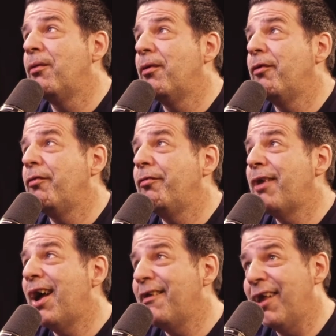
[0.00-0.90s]

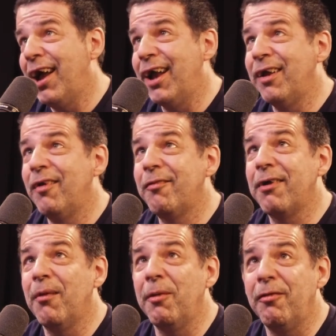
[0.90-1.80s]
Sunday, it's gonna
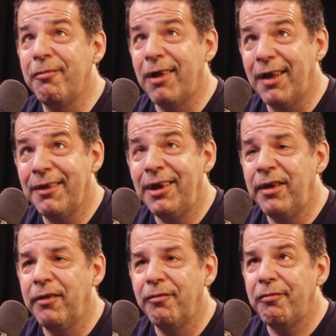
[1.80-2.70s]
be sunny,
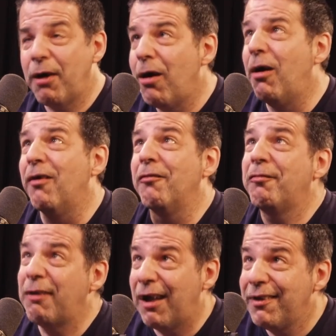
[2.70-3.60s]
uh,
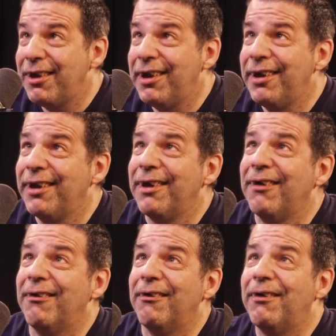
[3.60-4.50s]
sunny,
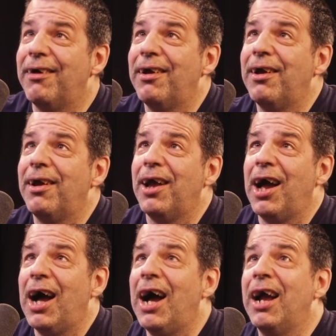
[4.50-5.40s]

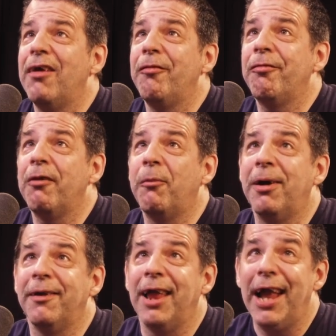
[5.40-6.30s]
highs
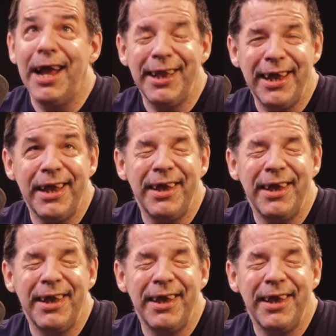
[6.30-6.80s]
around eighty,